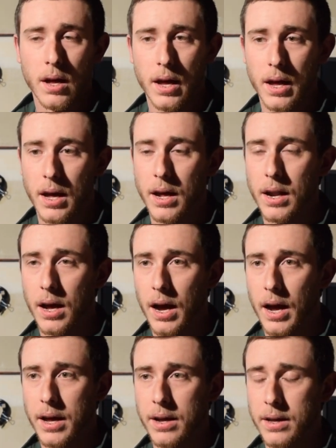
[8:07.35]
and
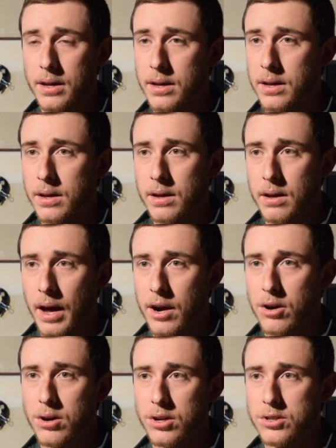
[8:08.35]
I
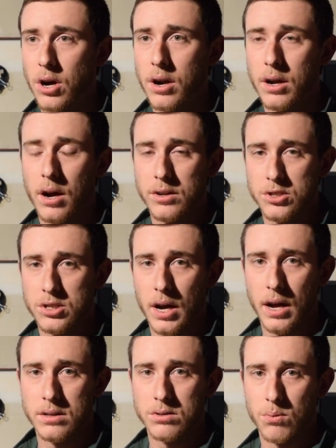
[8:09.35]
heard a ton of
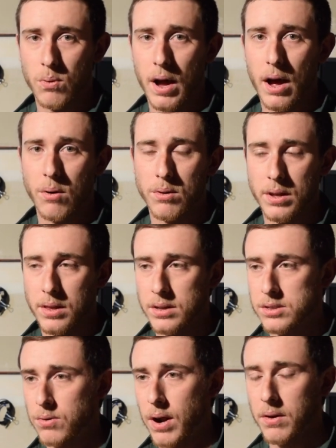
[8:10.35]
gunshots around in the
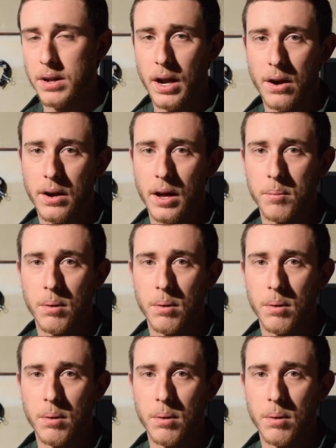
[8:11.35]
surrounding area,